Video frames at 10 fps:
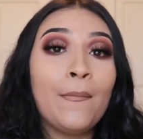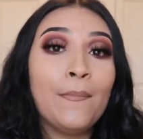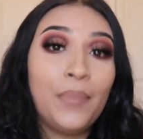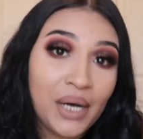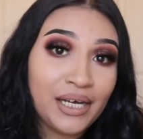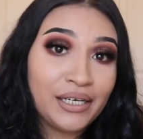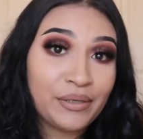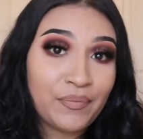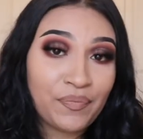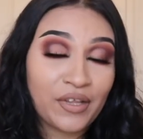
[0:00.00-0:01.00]

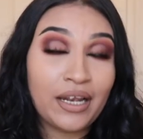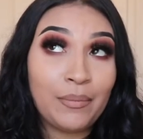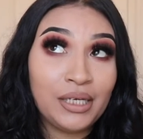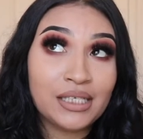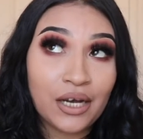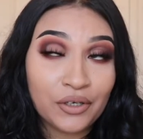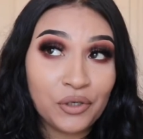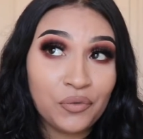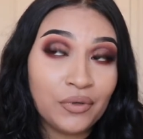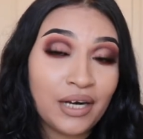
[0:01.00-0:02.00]
But let me tell
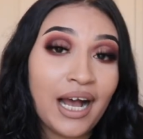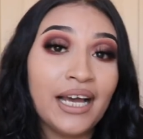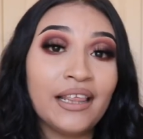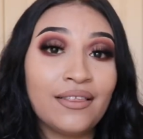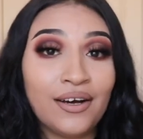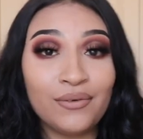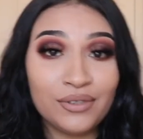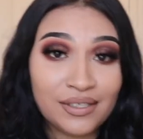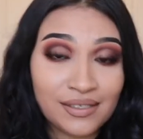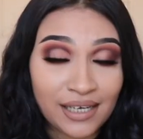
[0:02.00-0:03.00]
you what I thought
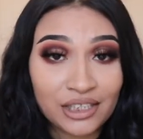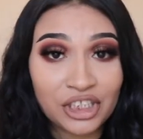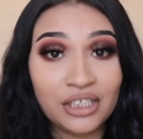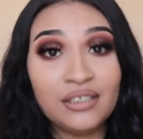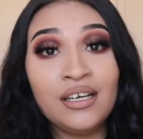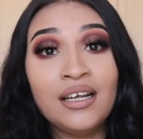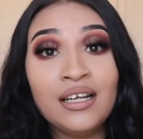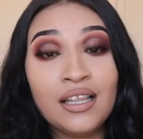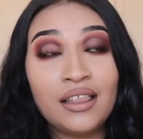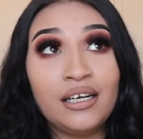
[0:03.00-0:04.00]
was sketchy.
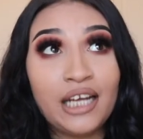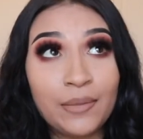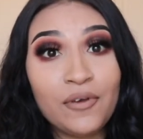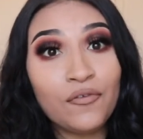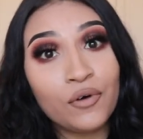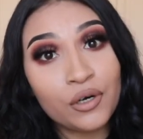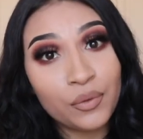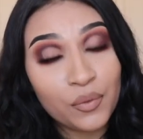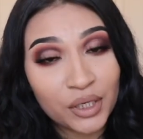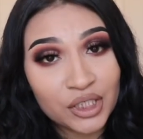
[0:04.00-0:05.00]
The day before
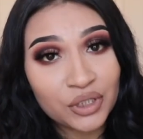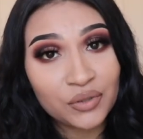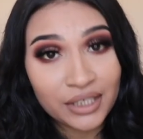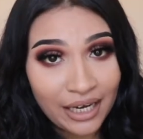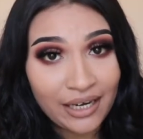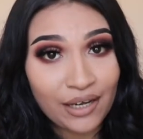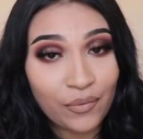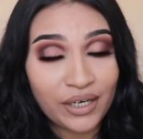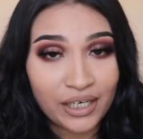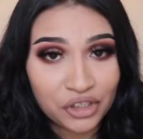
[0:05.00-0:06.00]
we went to go get it,
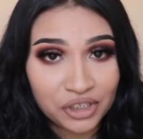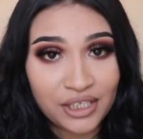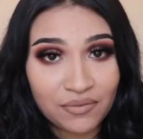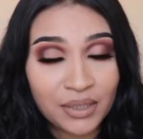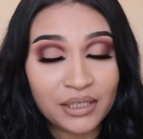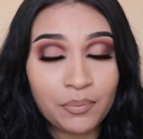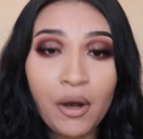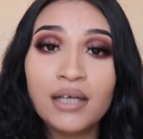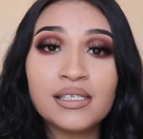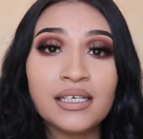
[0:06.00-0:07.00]
when I just gave my
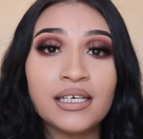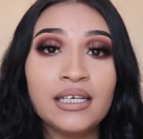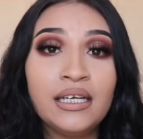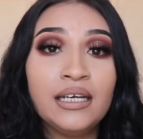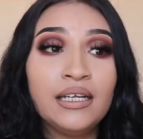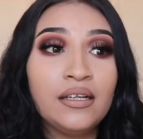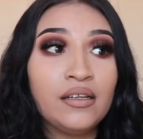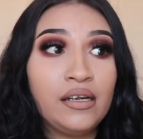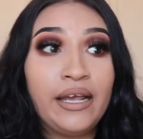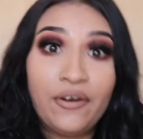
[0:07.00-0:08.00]
deposit,
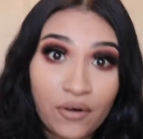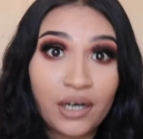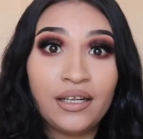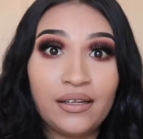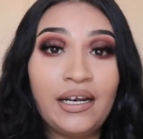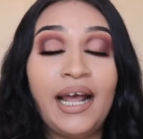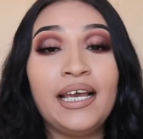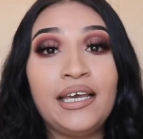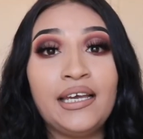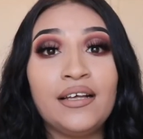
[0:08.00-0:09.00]
later on in the
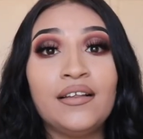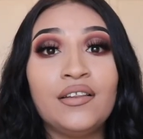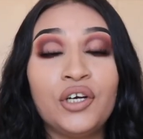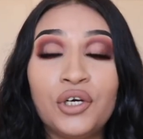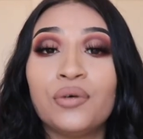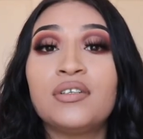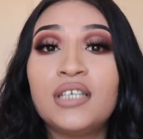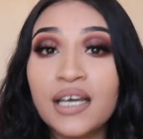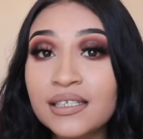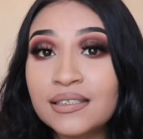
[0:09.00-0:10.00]
night, the girl
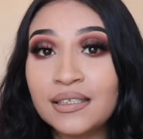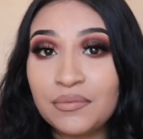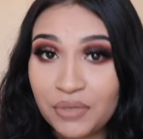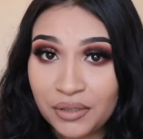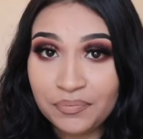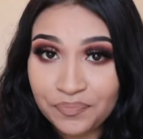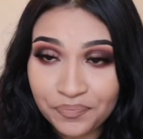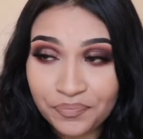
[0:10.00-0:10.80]
texted me